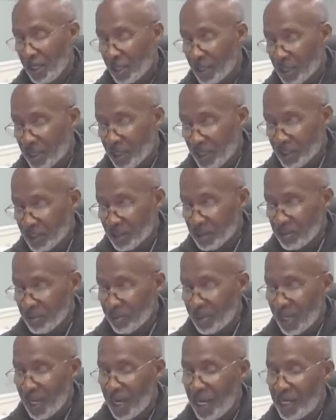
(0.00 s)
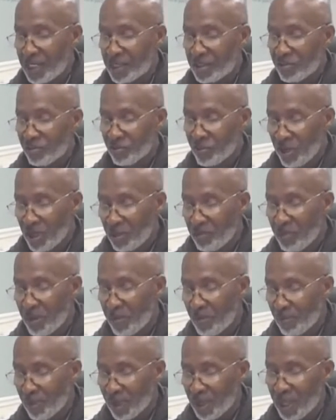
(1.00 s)
customized
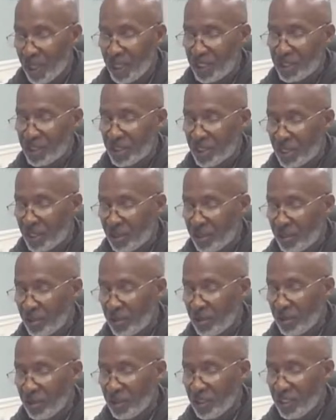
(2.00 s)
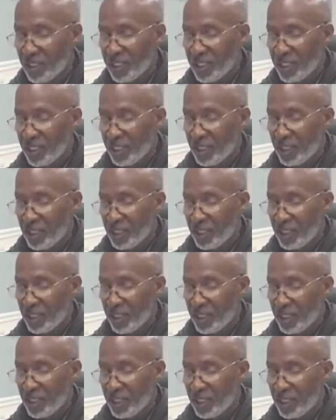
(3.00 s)
treatment plans tailored
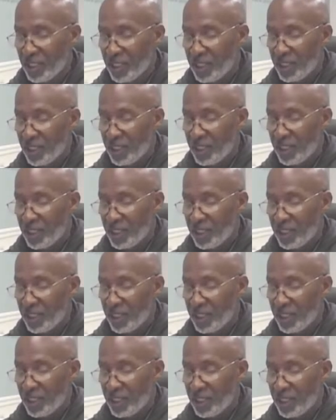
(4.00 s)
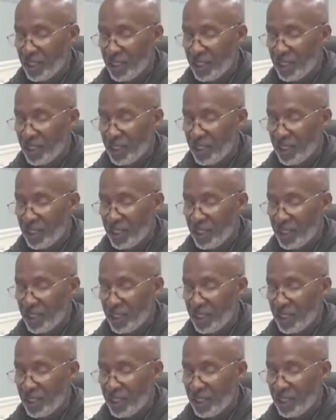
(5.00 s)
to individual needs that address
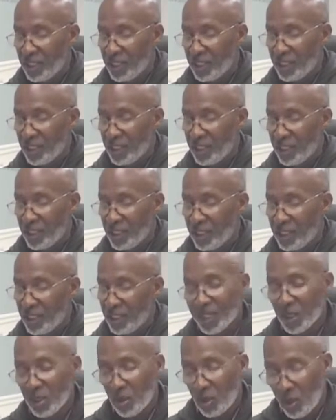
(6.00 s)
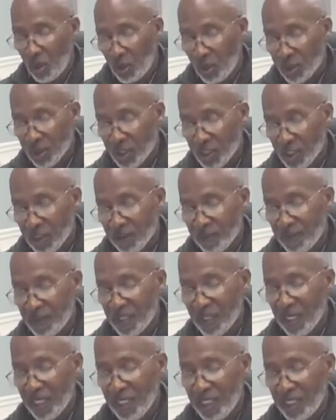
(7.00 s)
those underlying causes.
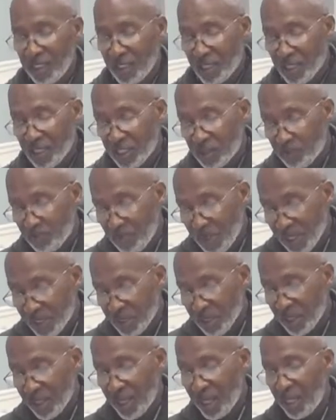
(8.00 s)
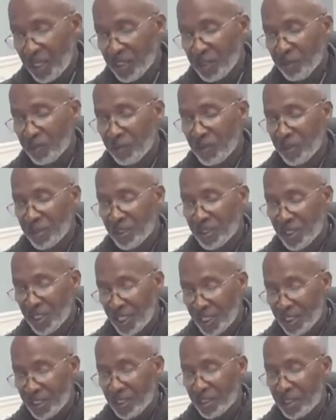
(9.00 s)
This specialized
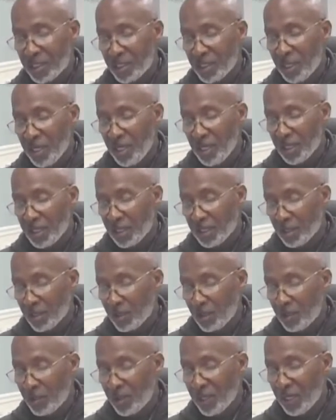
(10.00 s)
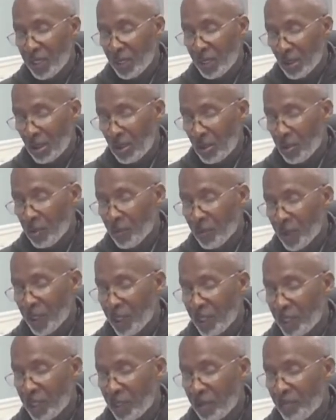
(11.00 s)
attention can go a long
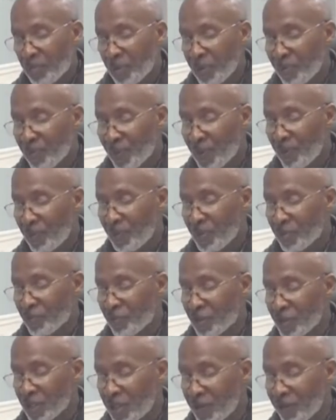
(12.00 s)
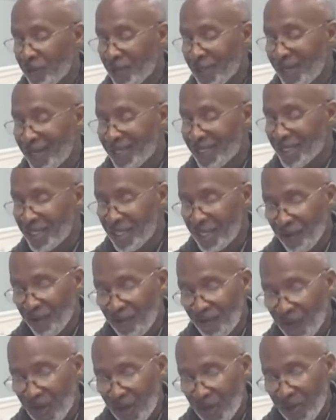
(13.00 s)
way in helping people in recovery
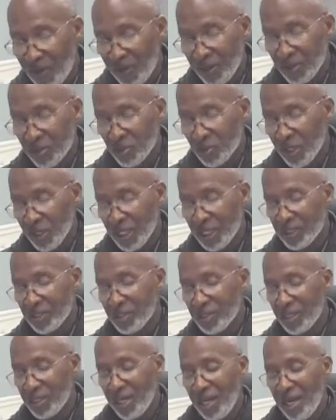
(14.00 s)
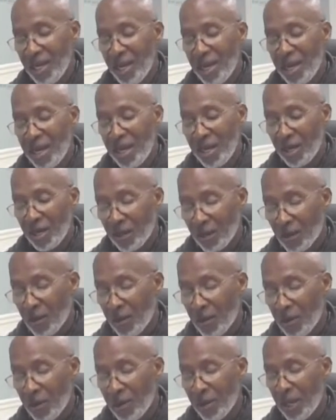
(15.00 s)
identify their triggers and
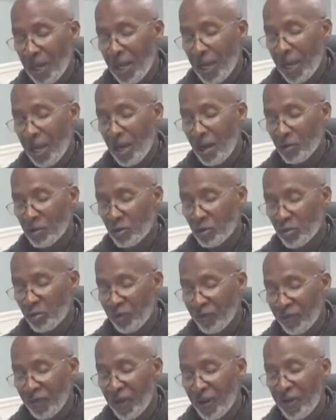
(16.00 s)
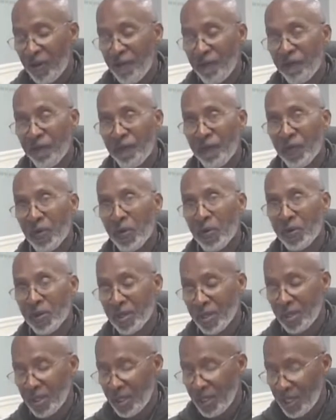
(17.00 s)
learn how to prevent
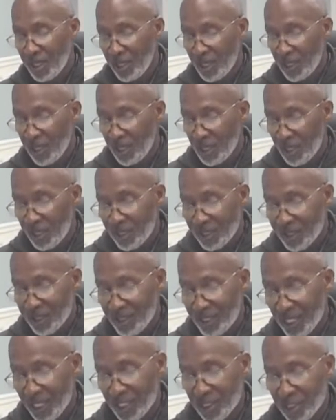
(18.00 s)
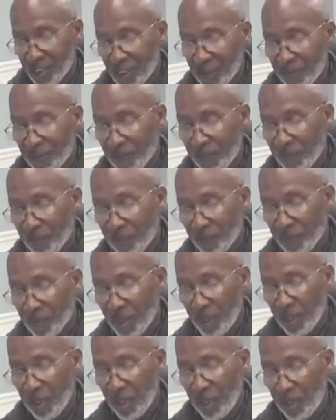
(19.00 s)
further addiction.
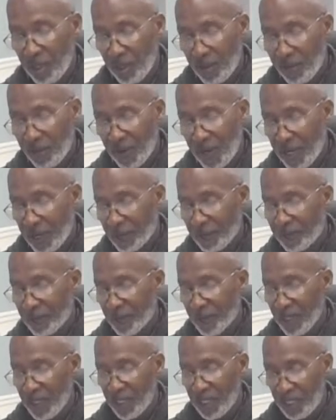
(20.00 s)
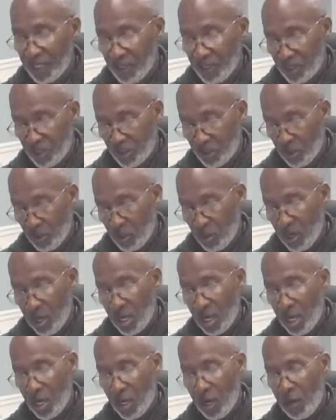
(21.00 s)
All right. And
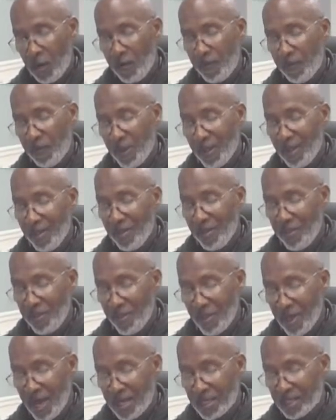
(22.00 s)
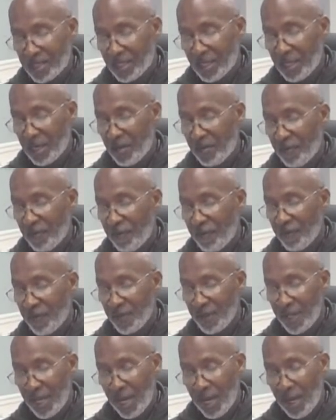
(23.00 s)
so that's it for
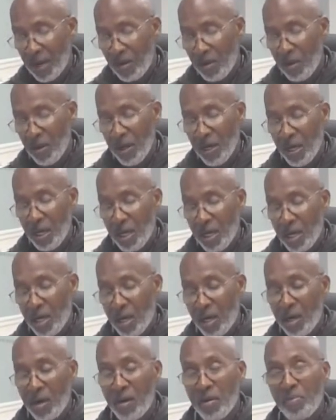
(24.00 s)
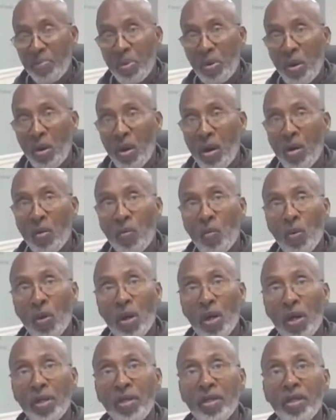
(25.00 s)
now. Part
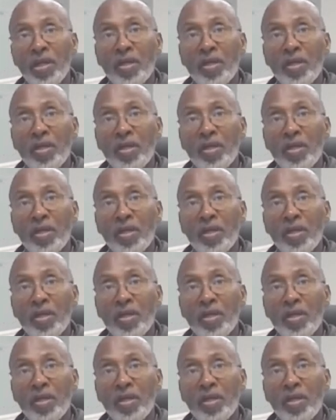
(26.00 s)
one.